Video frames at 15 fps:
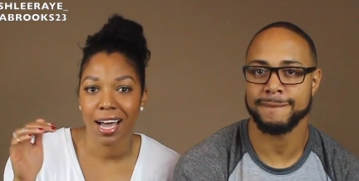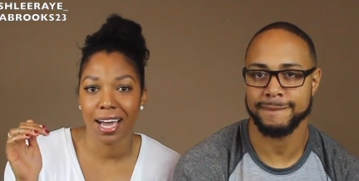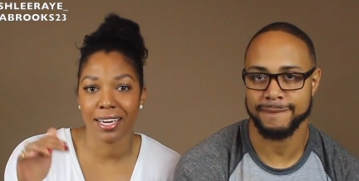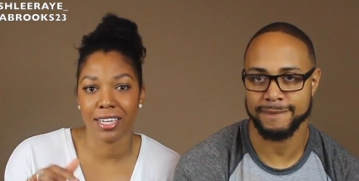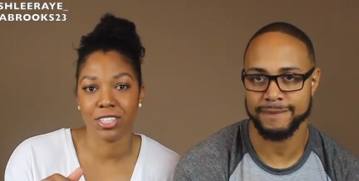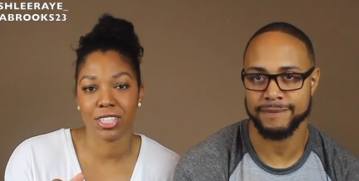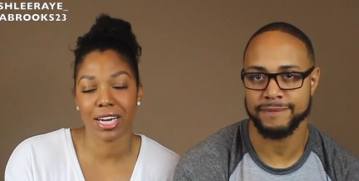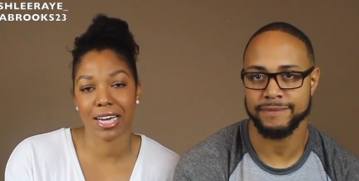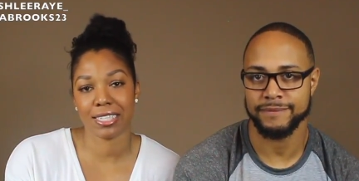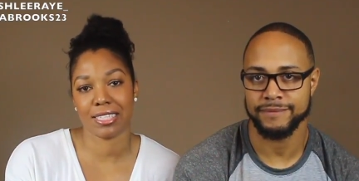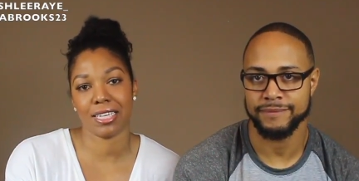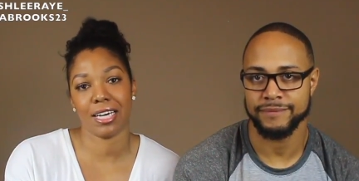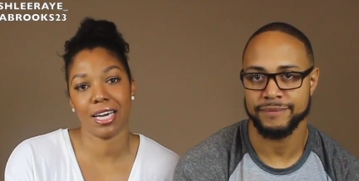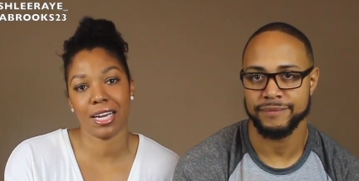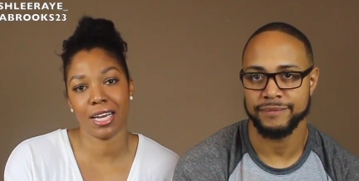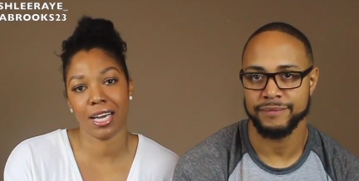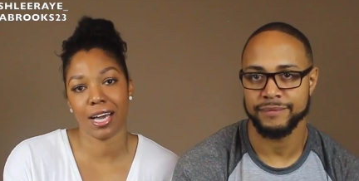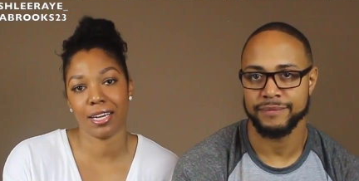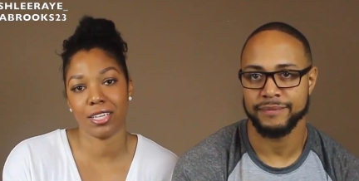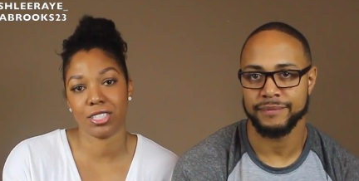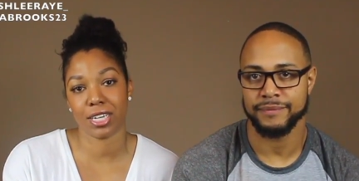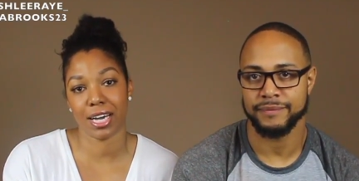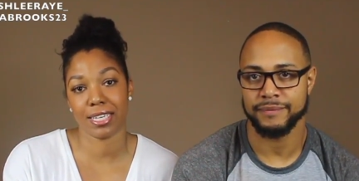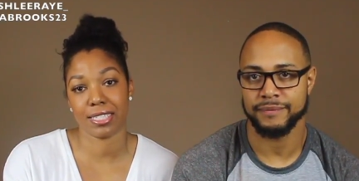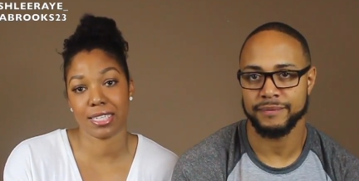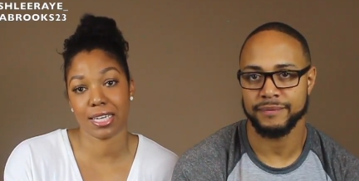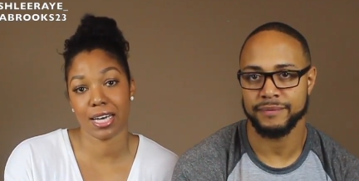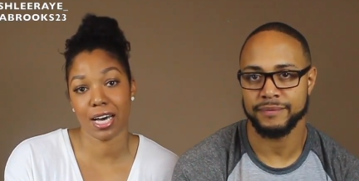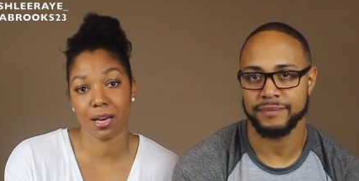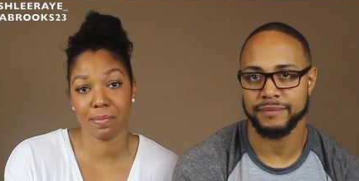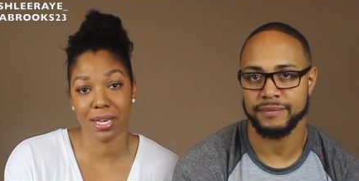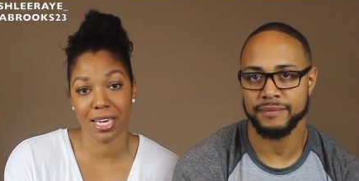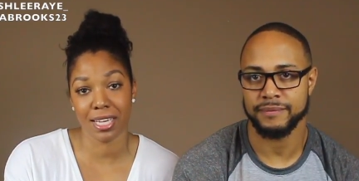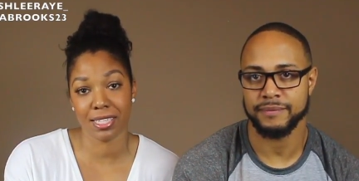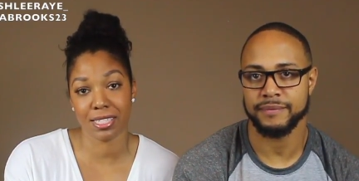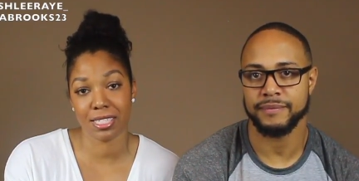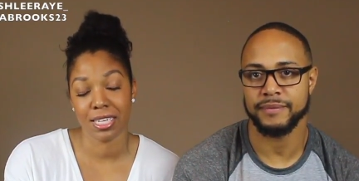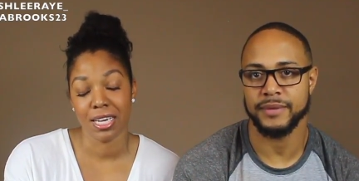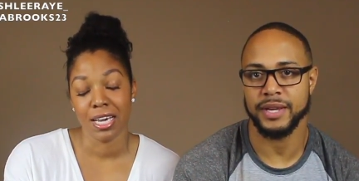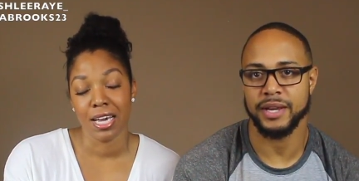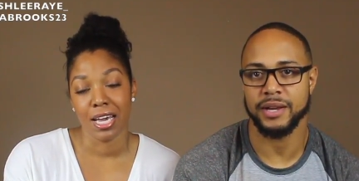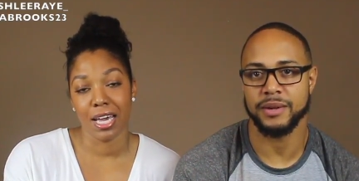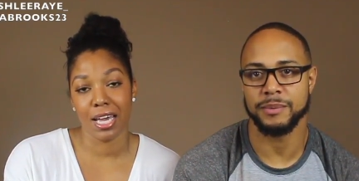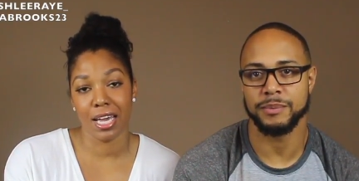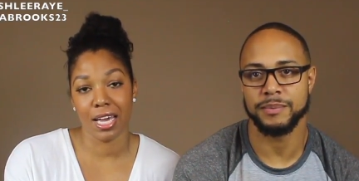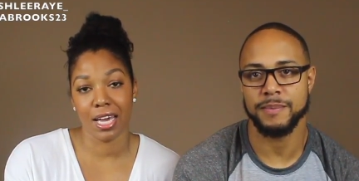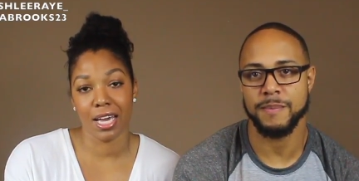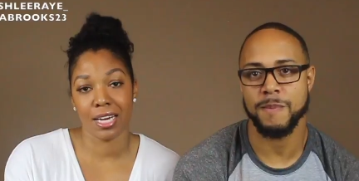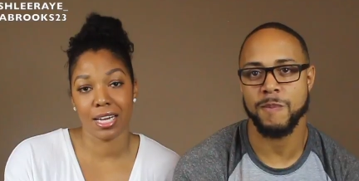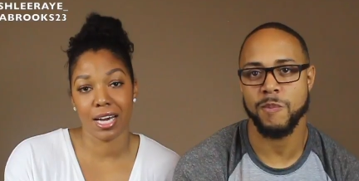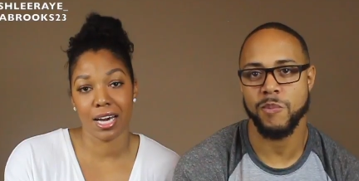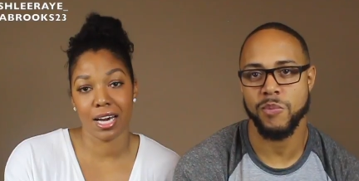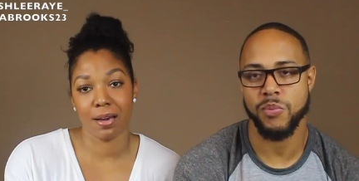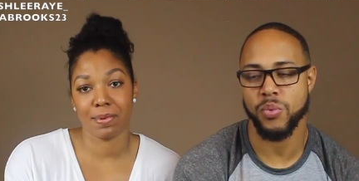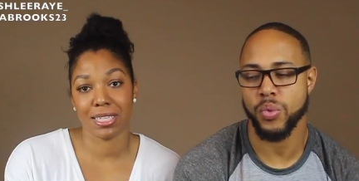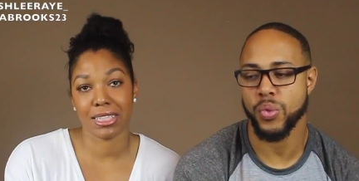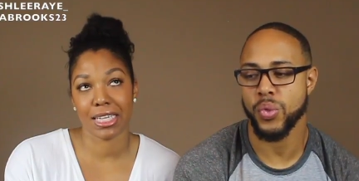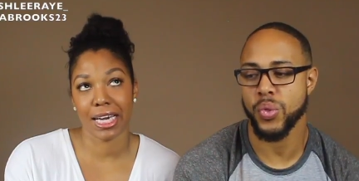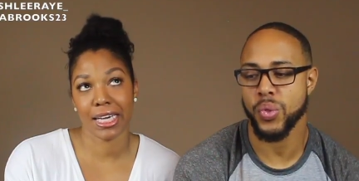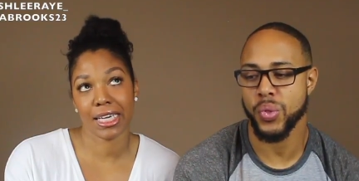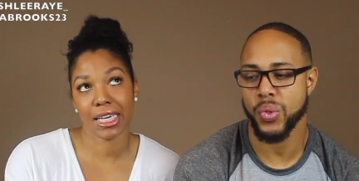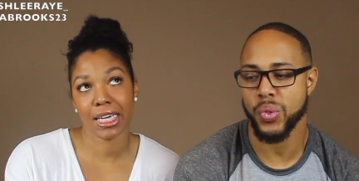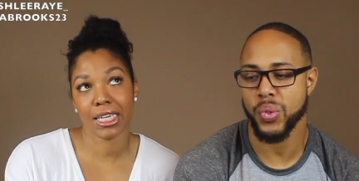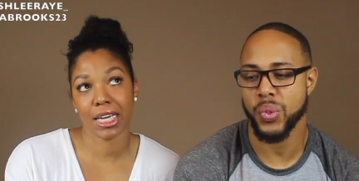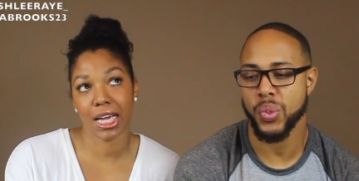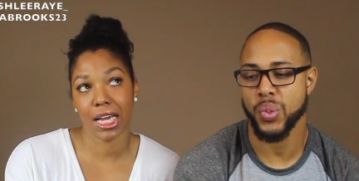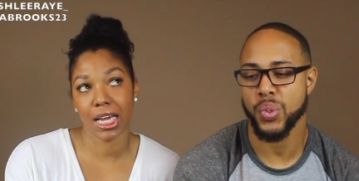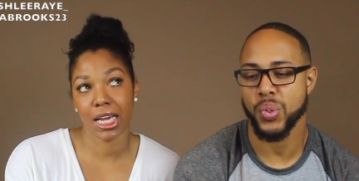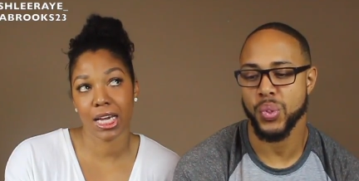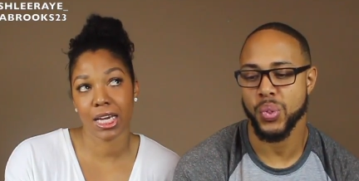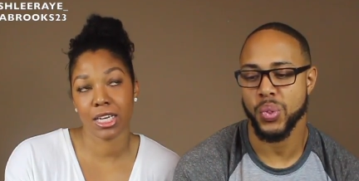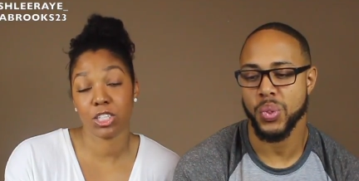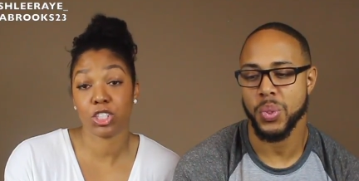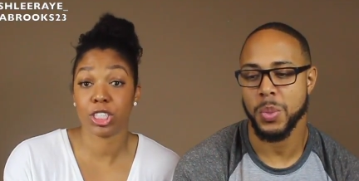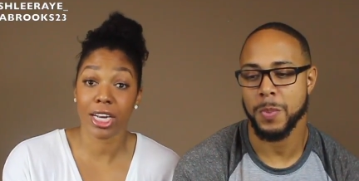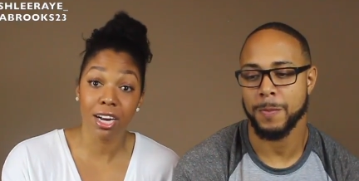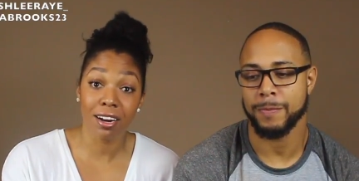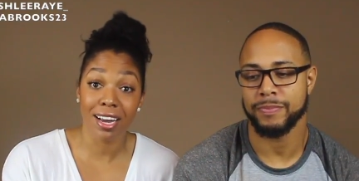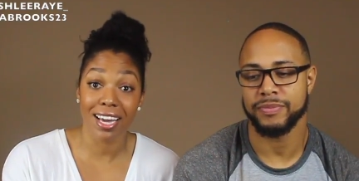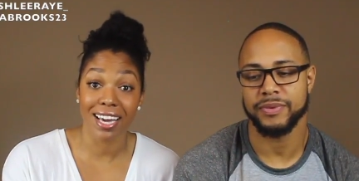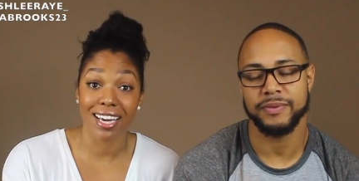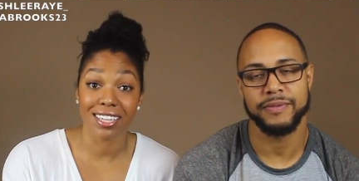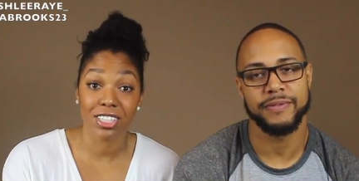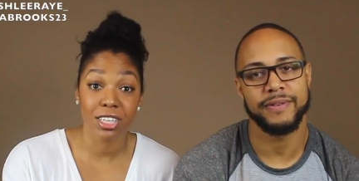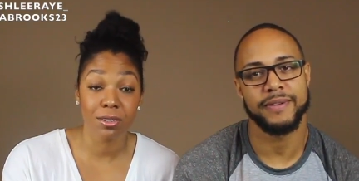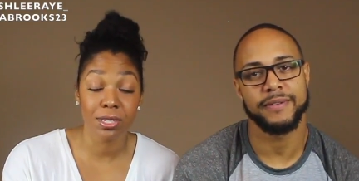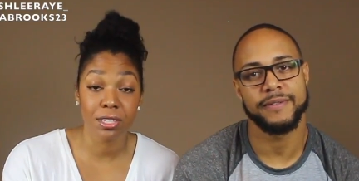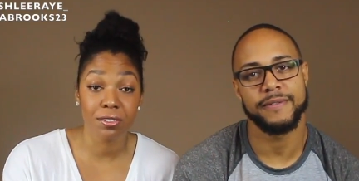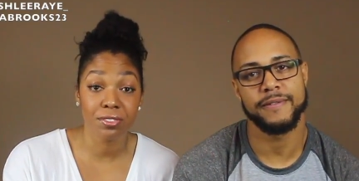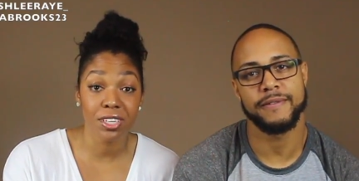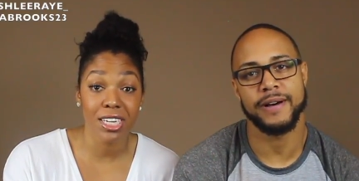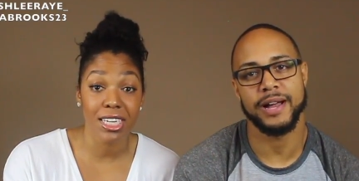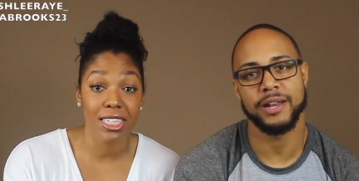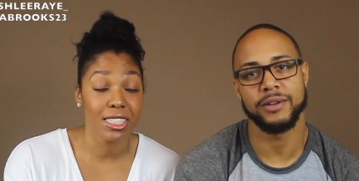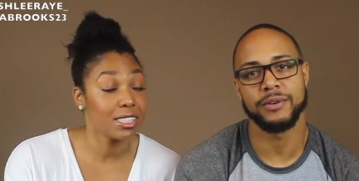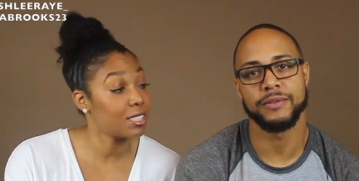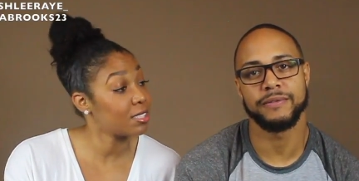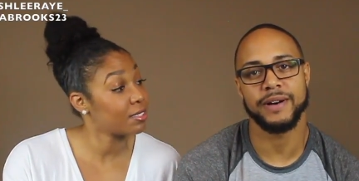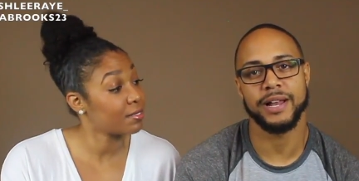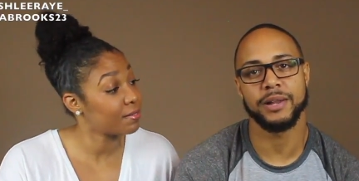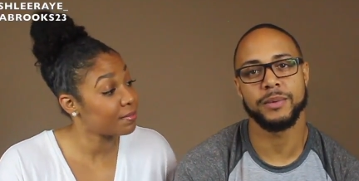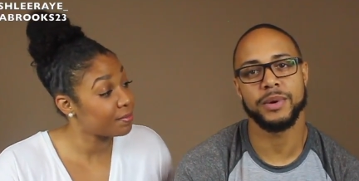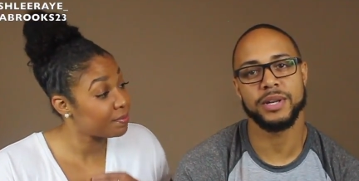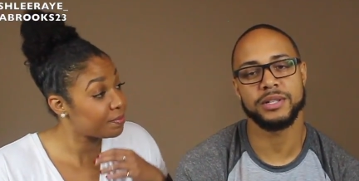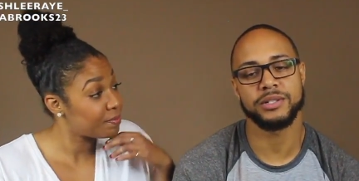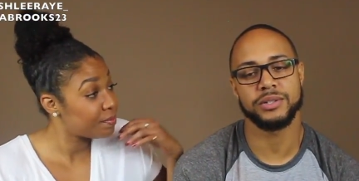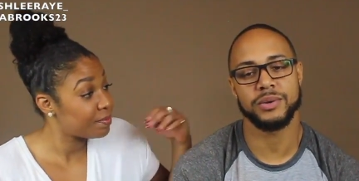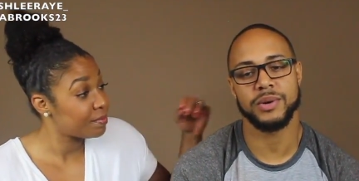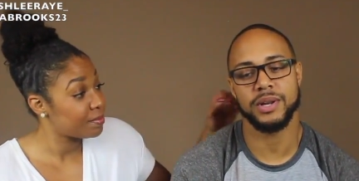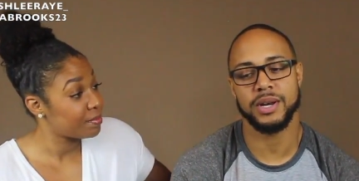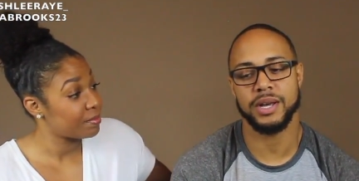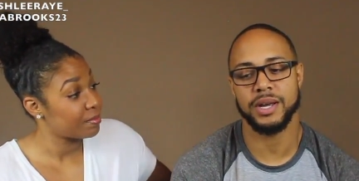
Speaker 1: I need you guys to hit it. I need you guys to comment and like it and share it. Share it with your
Speaker 2: friends. Follow us on